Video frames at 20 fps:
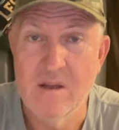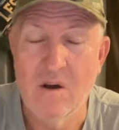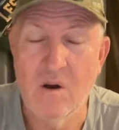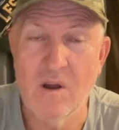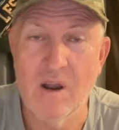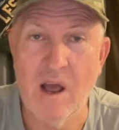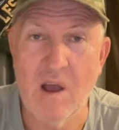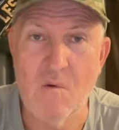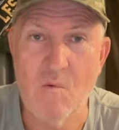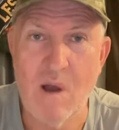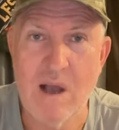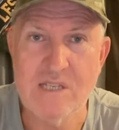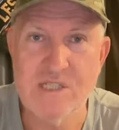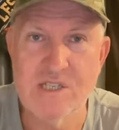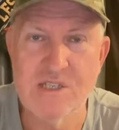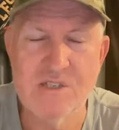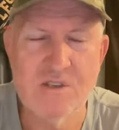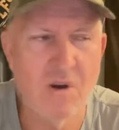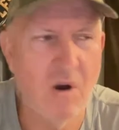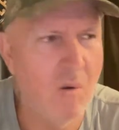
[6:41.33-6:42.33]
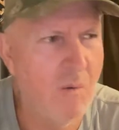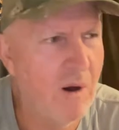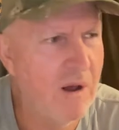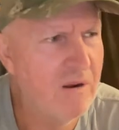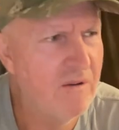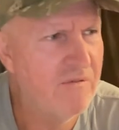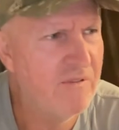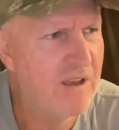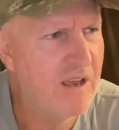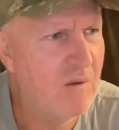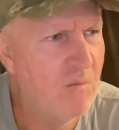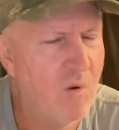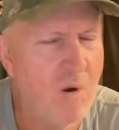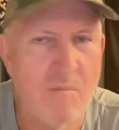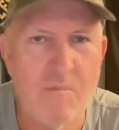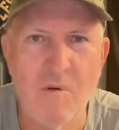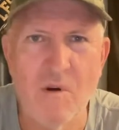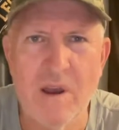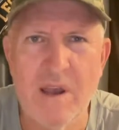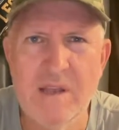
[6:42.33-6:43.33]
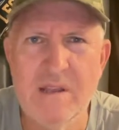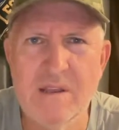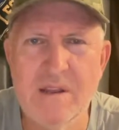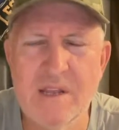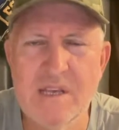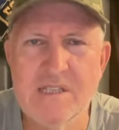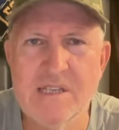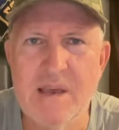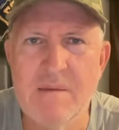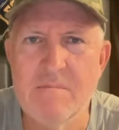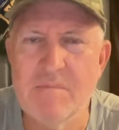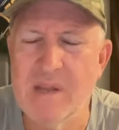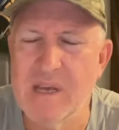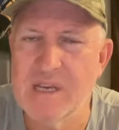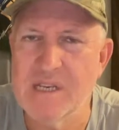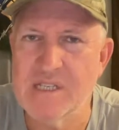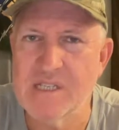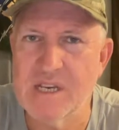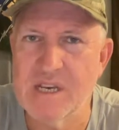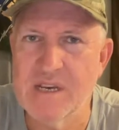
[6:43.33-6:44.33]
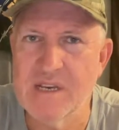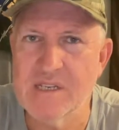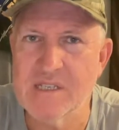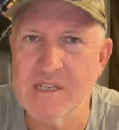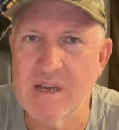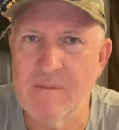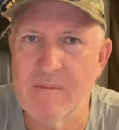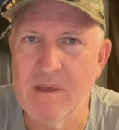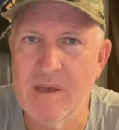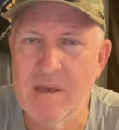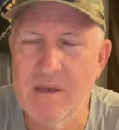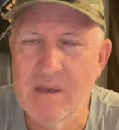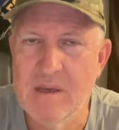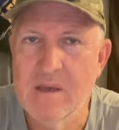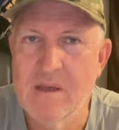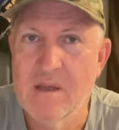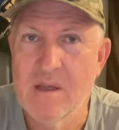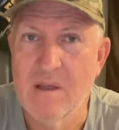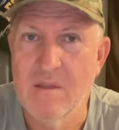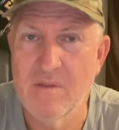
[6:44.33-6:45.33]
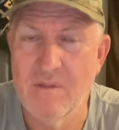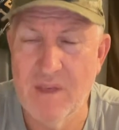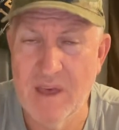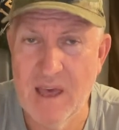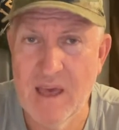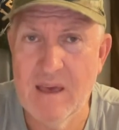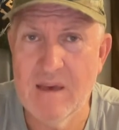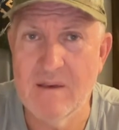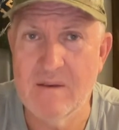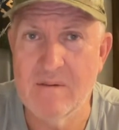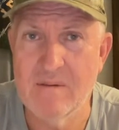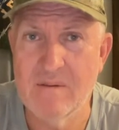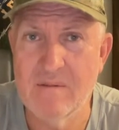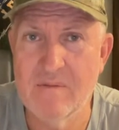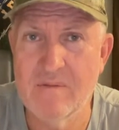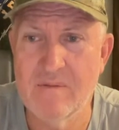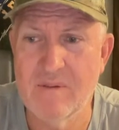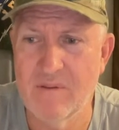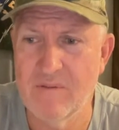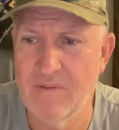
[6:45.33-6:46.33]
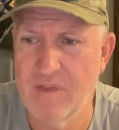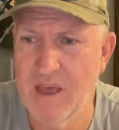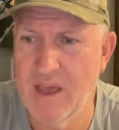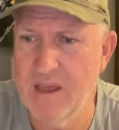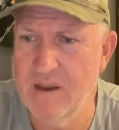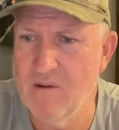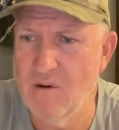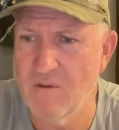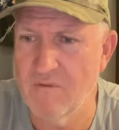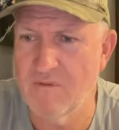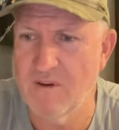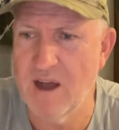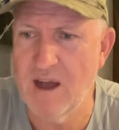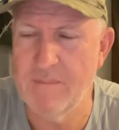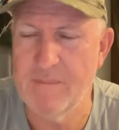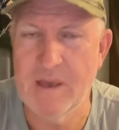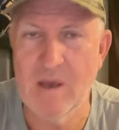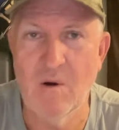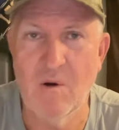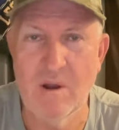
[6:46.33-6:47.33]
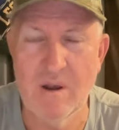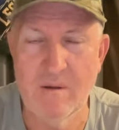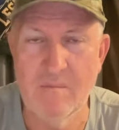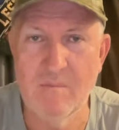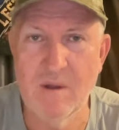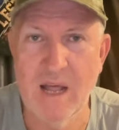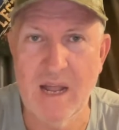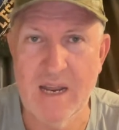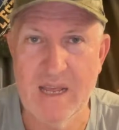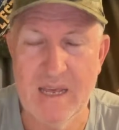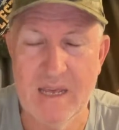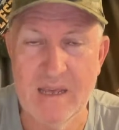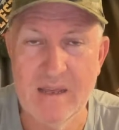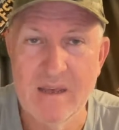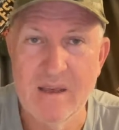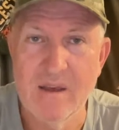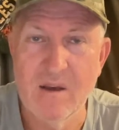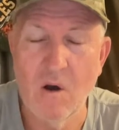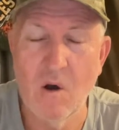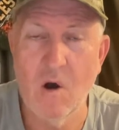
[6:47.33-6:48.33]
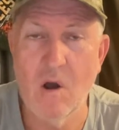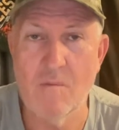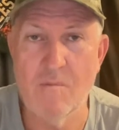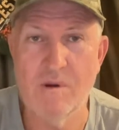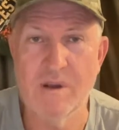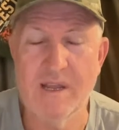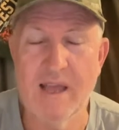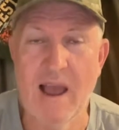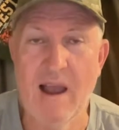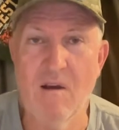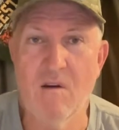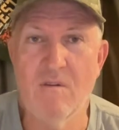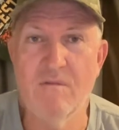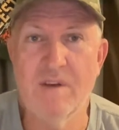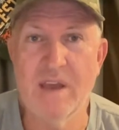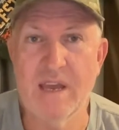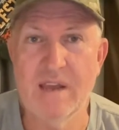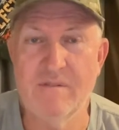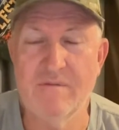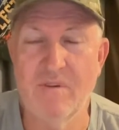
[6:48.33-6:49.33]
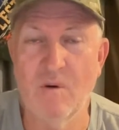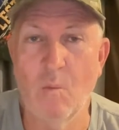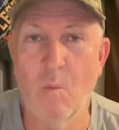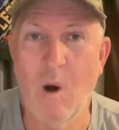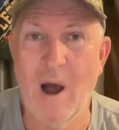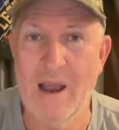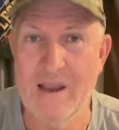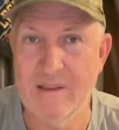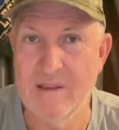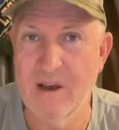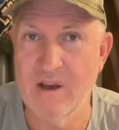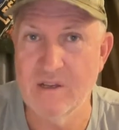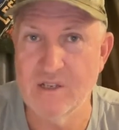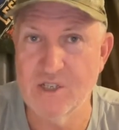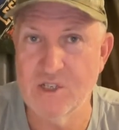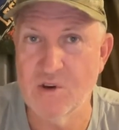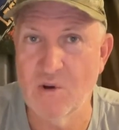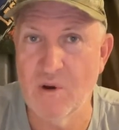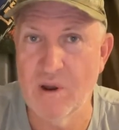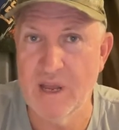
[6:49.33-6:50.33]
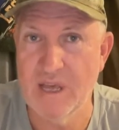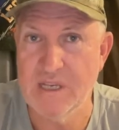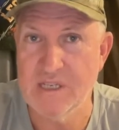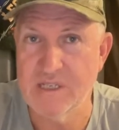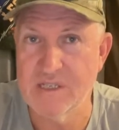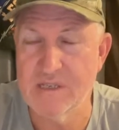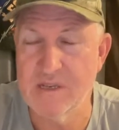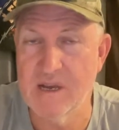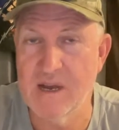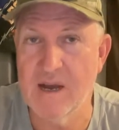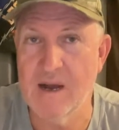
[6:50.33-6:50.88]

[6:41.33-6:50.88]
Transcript: I know Russ has got one. I forget what brand it is, MDC or something. They're not far behind a bloody hybrid caravan for weight, those Chinese